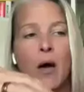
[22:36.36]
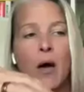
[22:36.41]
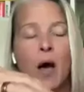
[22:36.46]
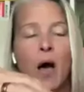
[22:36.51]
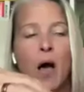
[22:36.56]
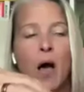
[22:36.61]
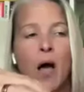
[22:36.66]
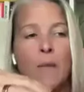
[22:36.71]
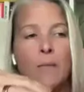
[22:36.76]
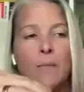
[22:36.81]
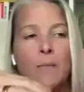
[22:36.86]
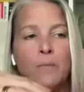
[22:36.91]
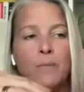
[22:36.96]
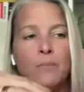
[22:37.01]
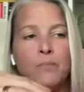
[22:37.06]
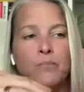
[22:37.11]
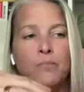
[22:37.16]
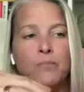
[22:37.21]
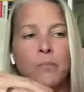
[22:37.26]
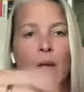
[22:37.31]

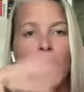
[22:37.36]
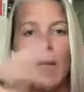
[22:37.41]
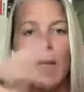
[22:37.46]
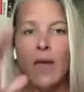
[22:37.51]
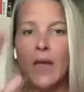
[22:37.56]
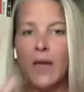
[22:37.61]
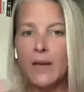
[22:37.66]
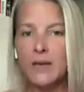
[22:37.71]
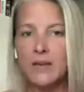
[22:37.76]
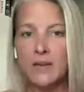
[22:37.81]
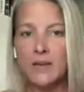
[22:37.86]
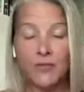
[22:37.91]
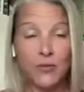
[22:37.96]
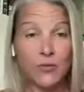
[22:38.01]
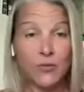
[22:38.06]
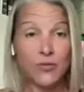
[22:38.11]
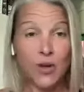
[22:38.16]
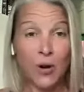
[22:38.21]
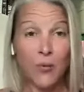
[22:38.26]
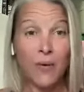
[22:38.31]
um, and if you
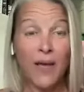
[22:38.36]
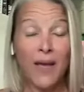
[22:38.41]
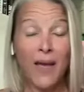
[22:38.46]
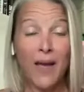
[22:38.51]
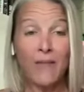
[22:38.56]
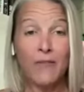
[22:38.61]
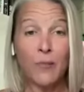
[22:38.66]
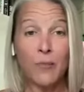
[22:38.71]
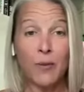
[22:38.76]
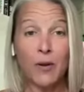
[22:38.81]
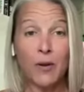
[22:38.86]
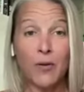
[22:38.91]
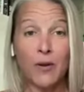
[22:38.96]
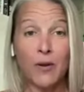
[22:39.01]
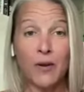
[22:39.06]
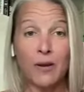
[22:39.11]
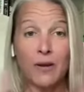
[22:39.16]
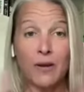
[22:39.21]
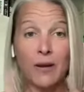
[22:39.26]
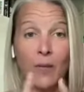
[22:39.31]
don't have a
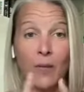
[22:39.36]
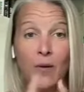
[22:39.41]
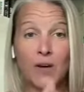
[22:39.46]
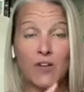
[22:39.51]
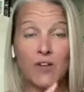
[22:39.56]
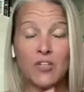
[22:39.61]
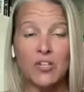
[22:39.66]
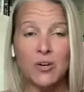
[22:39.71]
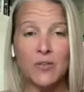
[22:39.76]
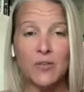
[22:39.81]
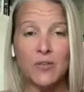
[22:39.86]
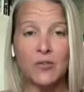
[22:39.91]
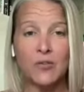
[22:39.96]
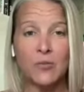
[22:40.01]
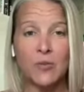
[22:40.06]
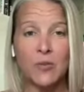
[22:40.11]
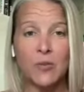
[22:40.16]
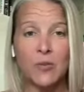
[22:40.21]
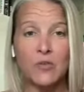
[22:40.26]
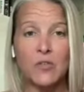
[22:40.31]
period, I want to share this
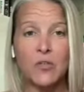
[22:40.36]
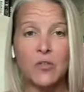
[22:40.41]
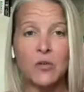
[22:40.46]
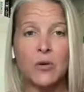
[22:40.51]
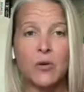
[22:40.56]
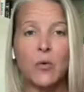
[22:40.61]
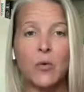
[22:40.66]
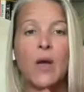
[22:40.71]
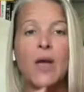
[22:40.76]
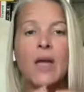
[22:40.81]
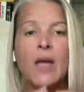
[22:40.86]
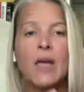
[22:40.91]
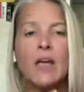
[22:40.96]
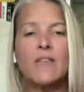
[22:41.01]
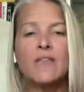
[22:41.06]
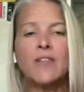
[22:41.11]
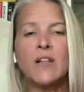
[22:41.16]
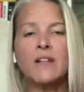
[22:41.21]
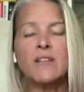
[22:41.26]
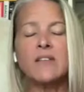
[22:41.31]
with you too.
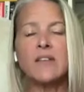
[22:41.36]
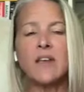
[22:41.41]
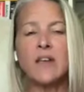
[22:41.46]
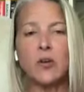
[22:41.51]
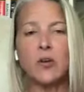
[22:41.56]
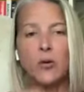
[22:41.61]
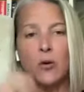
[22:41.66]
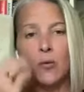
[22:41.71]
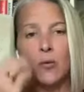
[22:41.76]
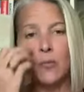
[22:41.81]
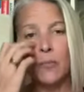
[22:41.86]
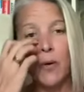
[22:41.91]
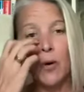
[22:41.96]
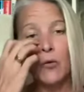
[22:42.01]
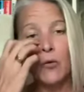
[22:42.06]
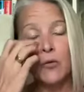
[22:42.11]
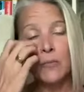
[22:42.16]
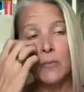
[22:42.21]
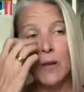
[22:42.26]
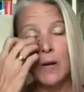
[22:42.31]
If let's say you're
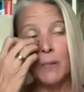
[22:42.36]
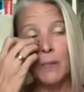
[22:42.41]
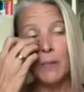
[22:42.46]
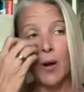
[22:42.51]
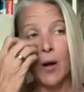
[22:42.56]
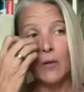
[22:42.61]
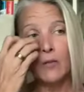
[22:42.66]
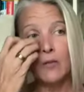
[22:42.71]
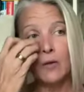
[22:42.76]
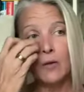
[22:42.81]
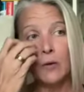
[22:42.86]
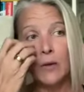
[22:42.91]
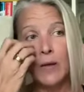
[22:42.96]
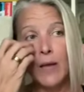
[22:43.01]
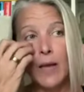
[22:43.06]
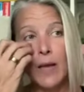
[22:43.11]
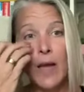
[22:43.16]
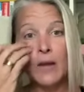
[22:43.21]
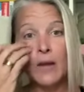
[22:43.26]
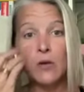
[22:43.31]
postmenopausal
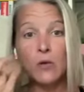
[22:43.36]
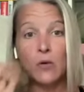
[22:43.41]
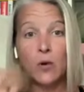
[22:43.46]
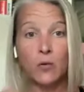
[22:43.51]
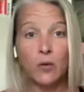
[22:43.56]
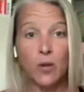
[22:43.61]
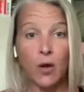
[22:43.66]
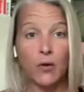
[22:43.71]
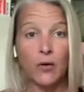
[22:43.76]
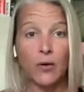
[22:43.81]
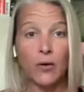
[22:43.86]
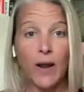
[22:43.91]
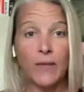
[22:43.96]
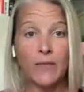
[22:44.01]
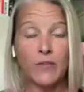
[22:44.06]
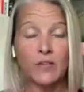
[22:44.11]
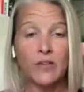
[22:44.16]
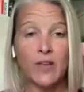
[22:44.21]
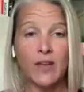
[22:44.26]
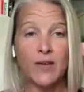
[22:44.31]
and you no longer
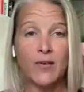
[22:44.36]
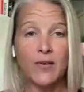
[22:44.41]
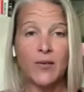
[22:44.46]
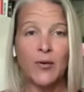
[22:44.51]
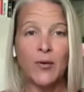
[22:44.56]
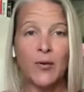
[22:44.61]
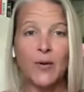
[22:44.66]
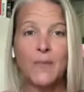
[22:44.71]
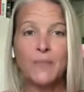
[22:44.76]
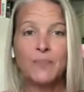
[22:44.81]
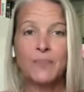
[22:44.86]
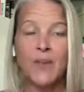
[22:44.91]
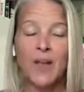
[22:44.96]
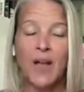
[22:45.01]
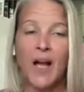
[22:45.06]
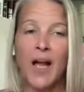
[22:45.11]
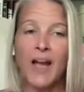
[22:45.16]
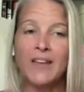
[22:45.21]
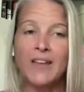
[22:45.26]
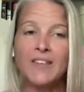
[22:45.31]
have a cycle,
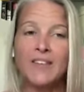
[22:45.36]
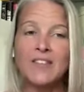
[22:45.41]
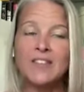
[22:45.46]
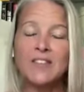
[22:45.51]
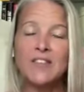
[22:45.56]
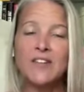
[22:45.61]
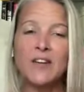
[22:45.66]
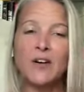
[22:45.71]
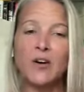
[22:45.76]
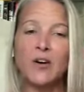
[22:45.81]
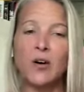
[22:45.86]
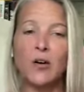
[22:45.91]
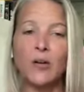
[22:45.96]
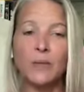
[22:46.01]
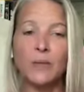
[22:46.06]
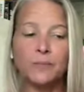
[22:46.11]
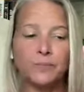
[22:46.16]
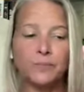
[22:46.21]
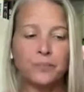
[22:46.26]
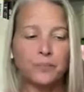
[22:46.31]
I
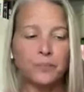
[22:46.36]
still